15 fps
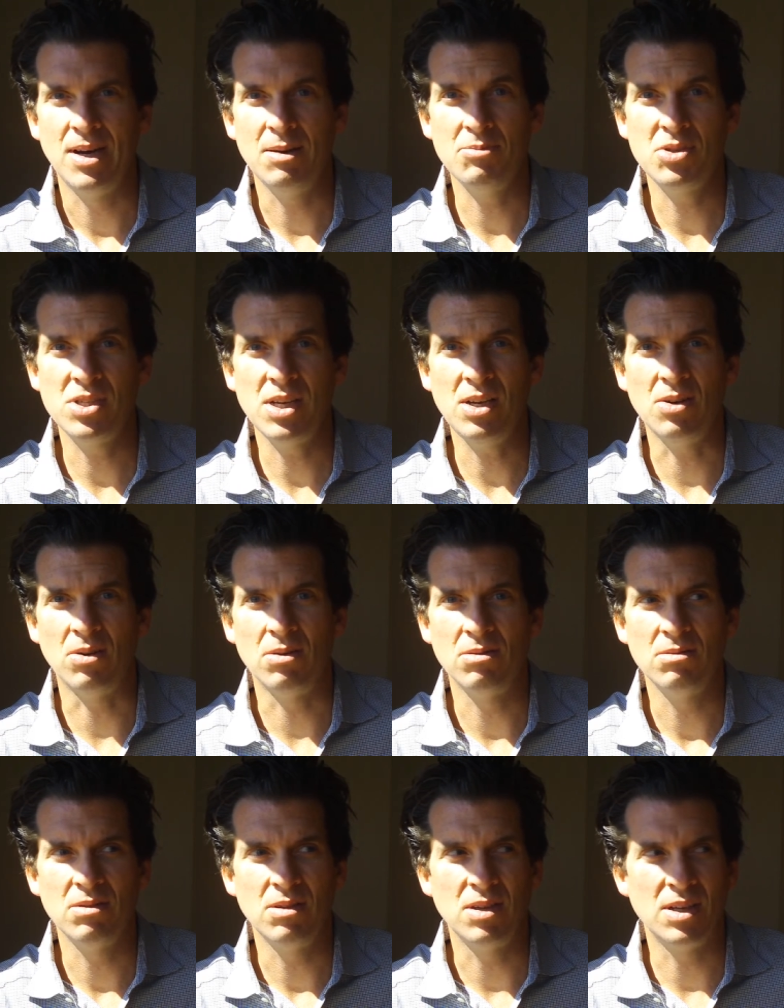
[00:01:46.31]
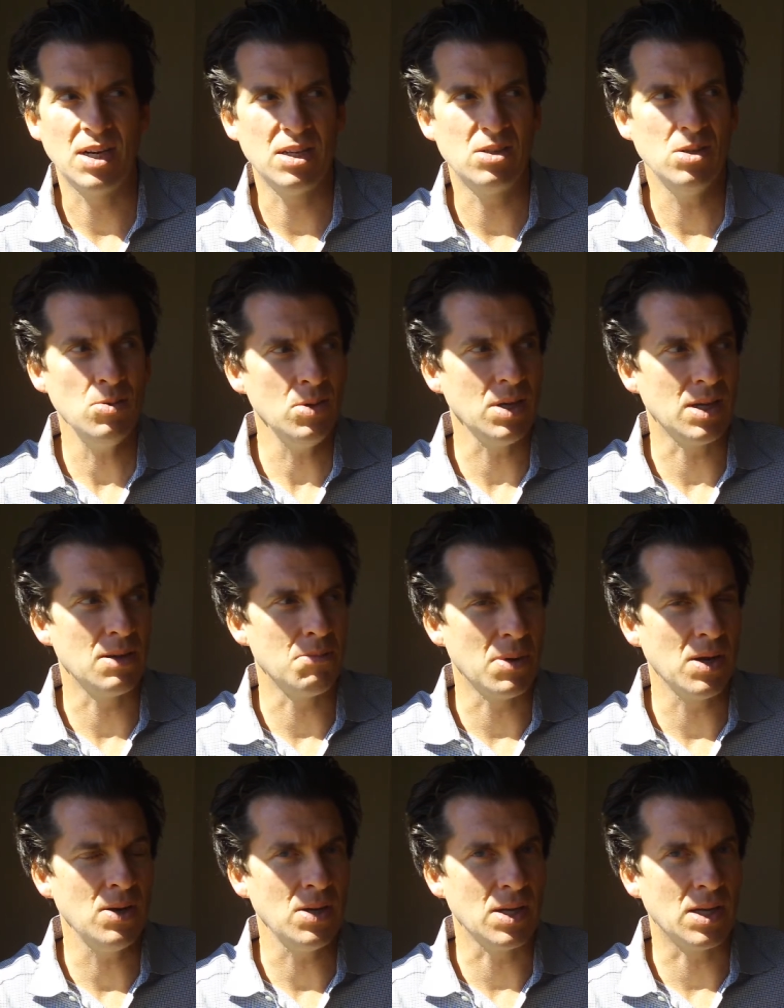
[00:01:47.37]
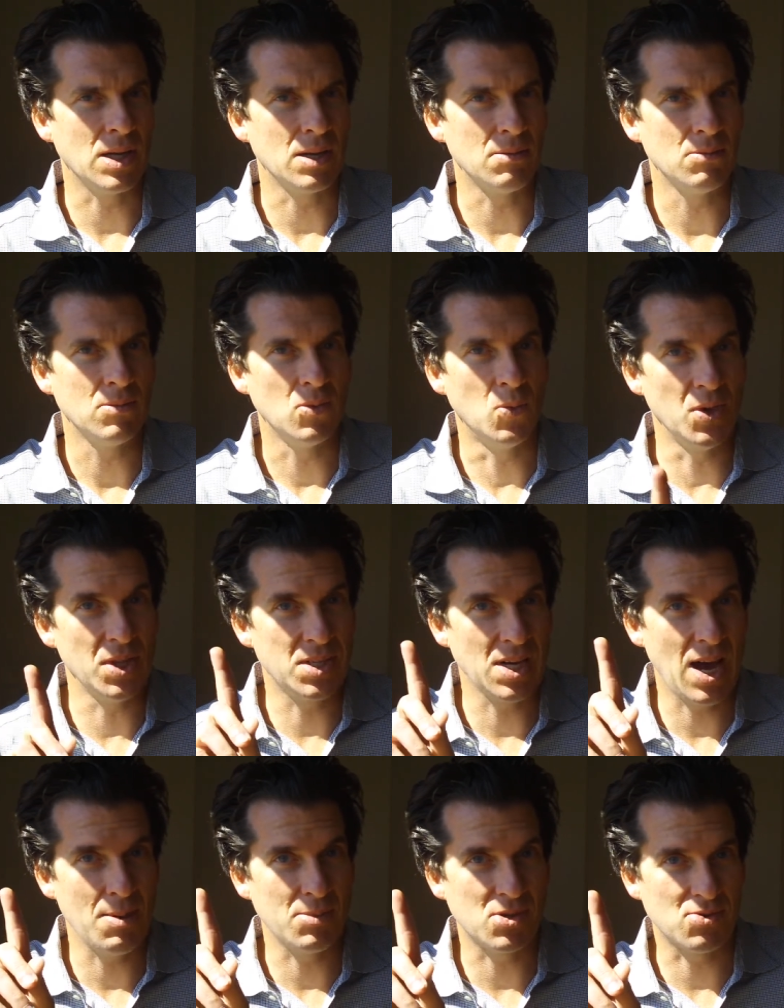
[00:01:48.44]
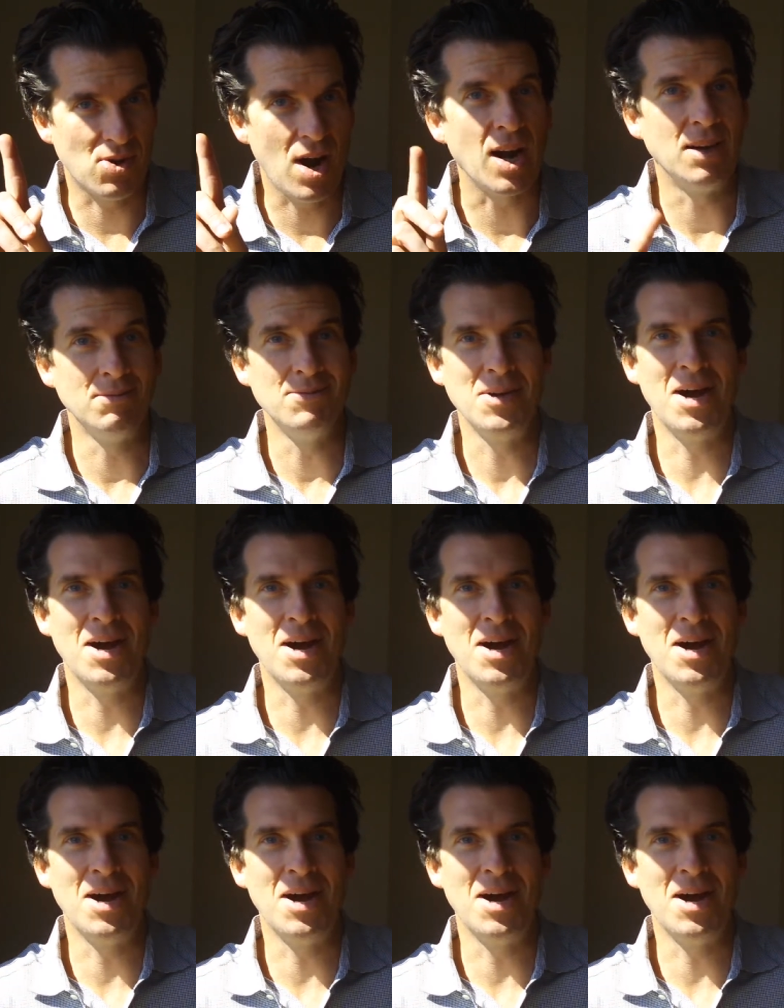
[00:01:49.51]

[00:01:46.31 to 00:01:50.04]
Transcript: I'm single, and I do want to get married again when the time is right.